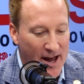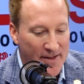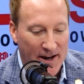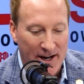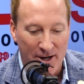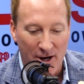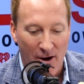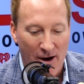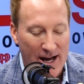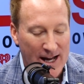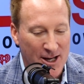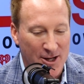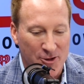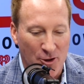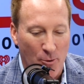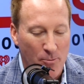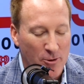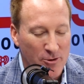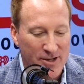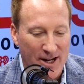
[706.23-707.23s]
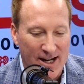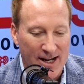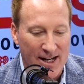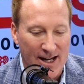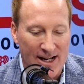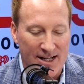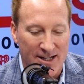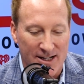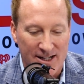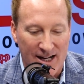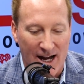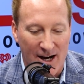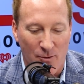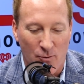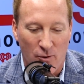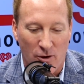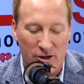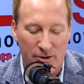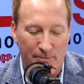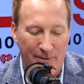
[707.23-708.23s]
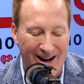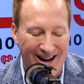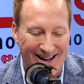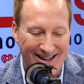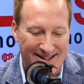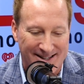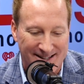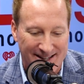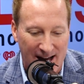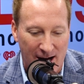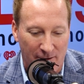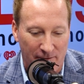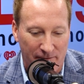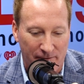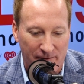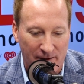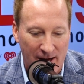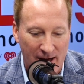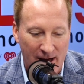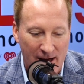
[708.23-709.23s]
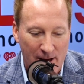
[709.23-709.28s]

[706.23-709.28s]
They know it's almost like it just kind of works by itself.